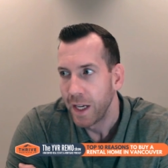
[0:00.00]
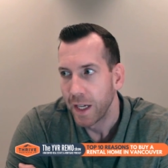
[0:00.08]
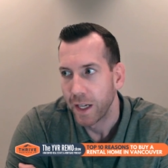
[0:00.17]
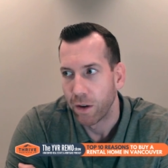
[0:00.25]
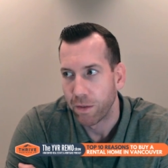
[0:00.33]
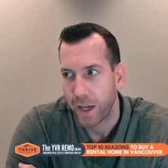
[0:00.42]

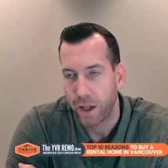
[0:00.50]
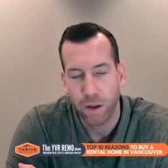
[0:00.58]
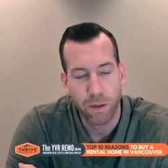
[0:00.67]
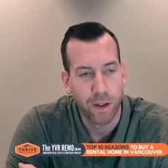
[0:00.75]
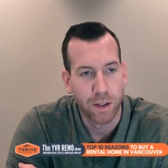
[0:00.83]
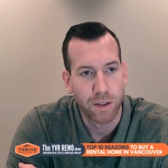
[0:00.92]

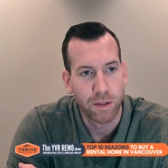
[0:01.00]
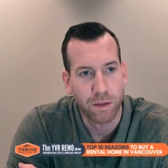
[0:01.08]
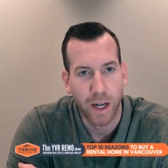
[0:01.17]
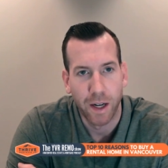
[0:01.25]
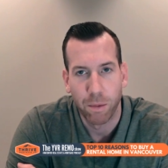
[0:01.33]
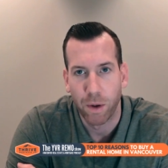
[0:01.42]
Vancouver's
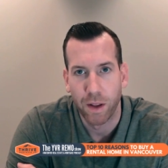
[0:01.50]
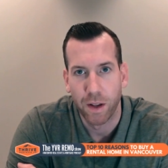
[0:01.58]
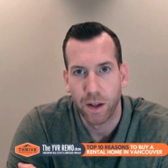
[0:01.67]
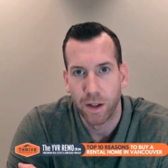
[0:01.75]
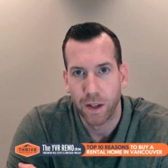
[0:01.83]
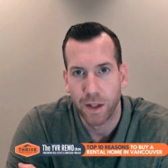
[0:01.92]
rated one of
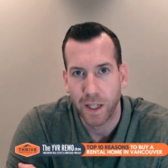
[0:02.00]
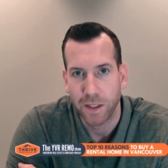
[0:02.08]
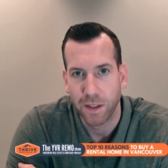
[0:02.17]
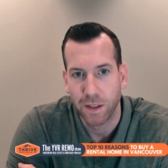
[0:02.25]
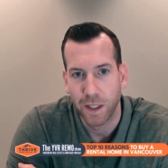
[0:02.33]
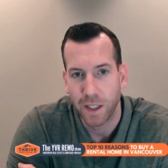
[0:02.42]
the
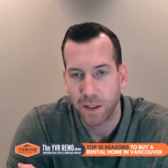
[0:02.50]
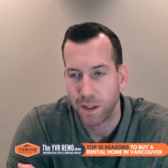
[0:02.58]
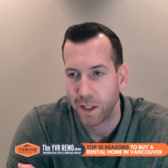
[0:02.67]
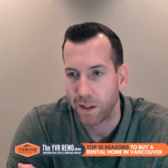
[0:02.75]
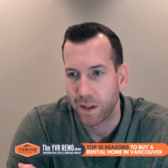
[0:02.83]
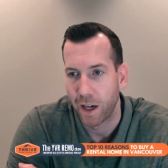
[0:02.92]
nicest cities in
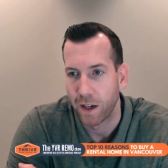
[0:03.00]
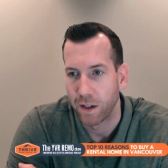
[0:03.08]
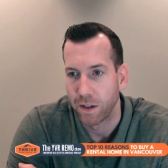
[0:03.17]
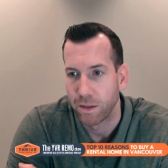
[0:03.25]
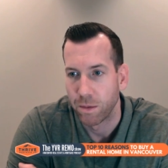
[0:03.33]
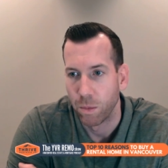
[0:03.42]
the
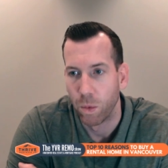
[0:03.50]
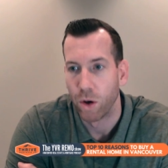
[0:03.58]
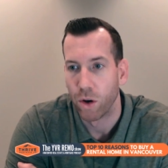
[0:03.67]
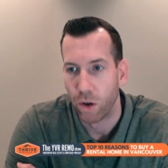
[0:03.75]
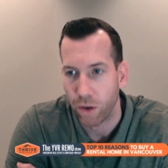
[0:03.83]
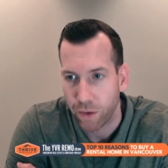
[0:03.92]
entire
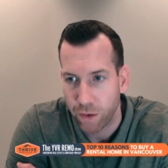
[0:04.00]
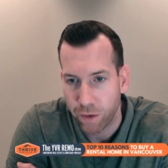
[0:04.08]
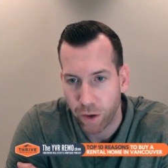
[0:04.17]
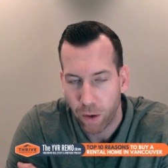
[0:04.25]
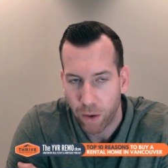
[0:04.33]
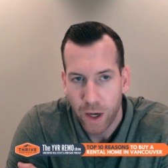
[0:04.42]
world.
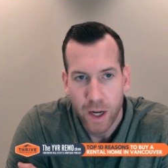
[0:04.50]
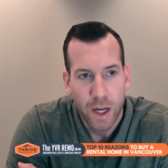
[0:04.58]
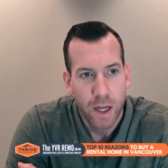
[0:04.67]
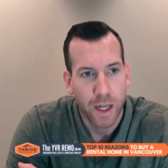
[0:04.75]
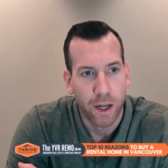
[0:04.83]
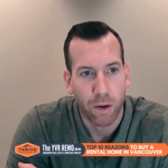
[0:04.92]
So
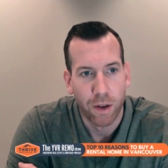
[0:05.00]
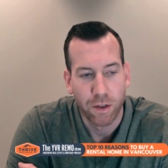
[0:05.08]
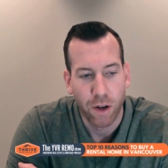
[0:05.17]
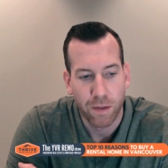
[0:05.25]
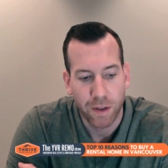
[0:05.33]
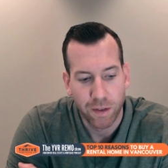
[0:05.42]
there's
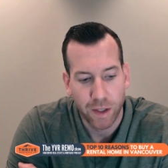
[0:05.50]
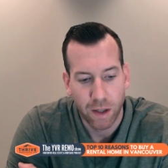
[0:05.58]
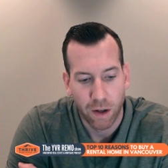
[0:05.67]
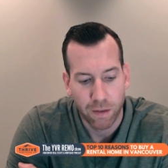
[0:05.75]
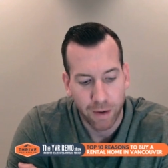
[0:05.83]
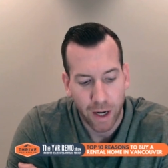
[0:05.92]
obviously a
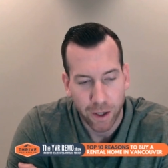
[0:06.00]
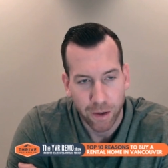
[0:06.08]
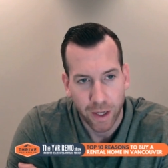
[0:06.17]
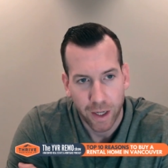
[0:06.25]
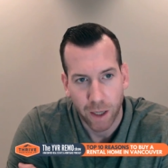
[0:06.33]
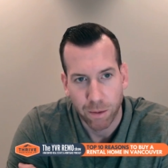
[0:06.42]
lot of value
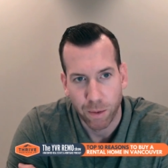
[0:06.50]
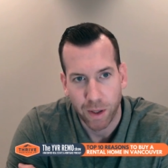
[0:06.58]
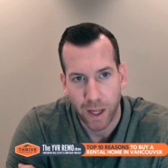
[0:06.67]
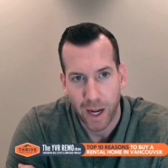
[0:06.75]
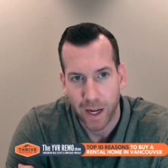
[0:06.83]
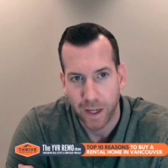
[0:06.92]
that comes with
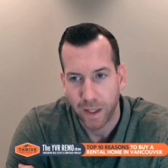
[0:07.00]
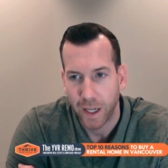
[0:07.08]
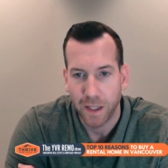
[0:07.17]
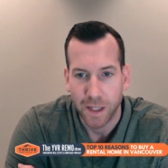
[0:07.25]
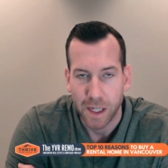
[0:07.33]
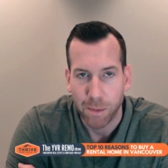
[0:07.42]
that. And
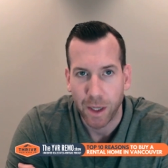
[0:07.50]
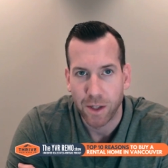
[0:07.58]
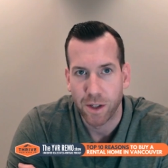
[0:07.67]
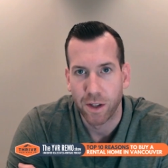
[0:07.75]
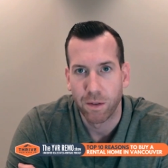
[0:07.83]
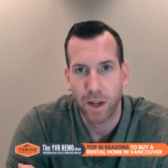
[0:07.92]
like Dean
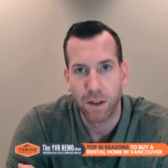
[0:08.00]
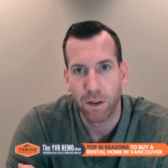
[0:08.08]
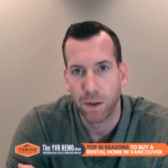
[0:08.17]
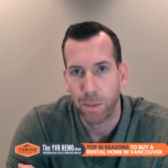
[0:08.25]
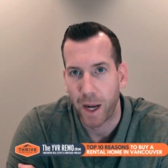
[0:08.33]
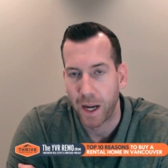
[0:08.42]
mentioned, the rental
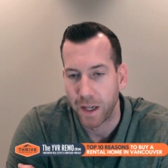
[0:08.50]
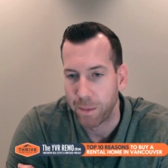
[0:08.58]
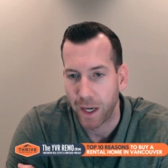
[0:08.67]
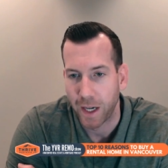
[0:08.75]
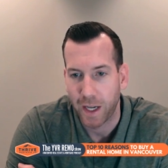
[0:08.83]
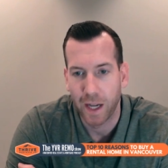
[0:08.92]
demand. I
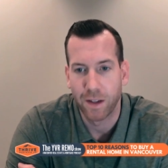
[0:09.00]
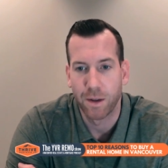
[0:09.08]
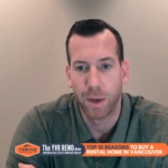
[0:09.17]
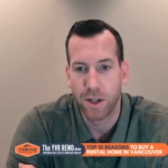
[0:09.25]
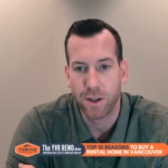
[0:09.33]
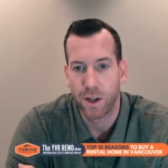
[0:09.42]
mean, I can't
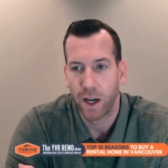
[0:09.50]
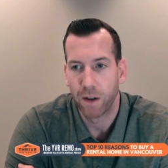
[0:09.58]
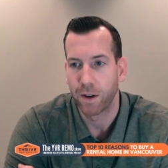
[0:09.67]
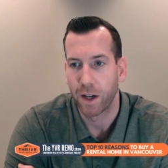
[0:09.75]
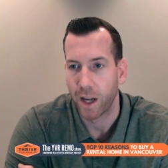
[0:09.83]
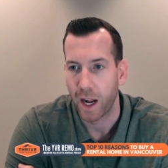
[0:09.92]
imagine you're
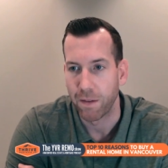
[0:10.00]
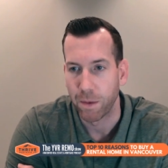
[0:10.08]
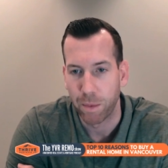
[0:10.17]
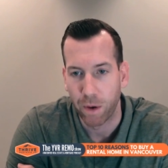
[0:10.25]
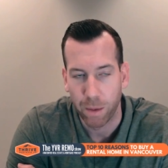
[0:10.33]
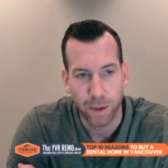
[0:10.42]
ever going to have a
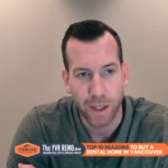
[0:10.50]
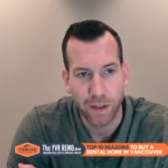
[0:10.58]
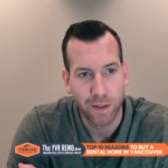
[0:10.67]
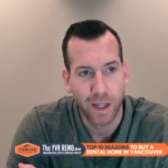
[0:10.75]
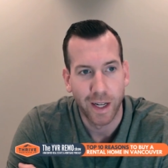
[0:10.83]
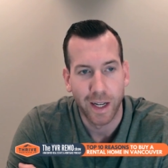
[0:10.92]
property
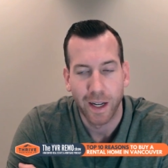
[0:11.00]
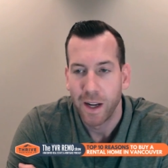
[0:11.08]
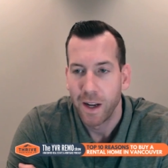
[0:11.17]
sitting